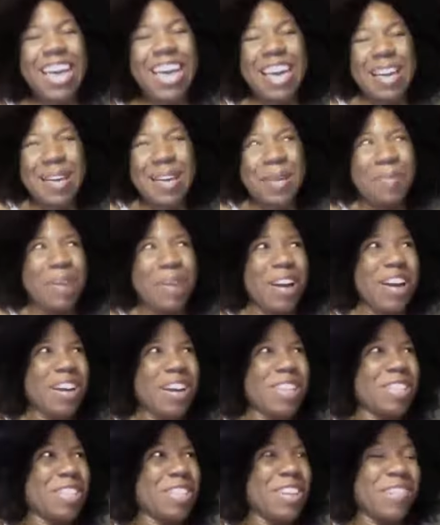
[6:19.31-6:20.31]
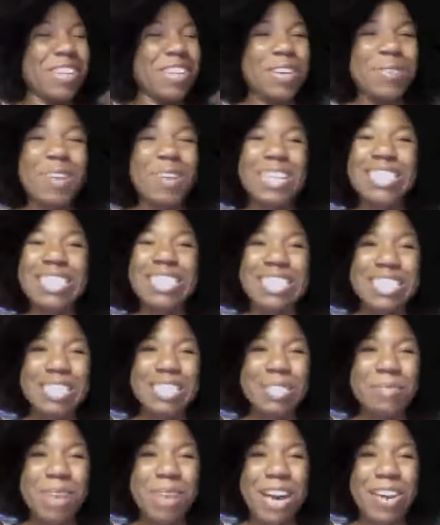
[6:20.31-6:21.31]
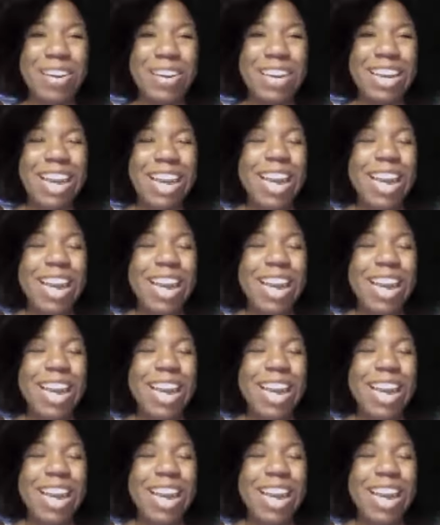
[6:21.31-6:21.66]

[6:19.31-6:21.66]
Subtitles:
Or do you have any questions about it?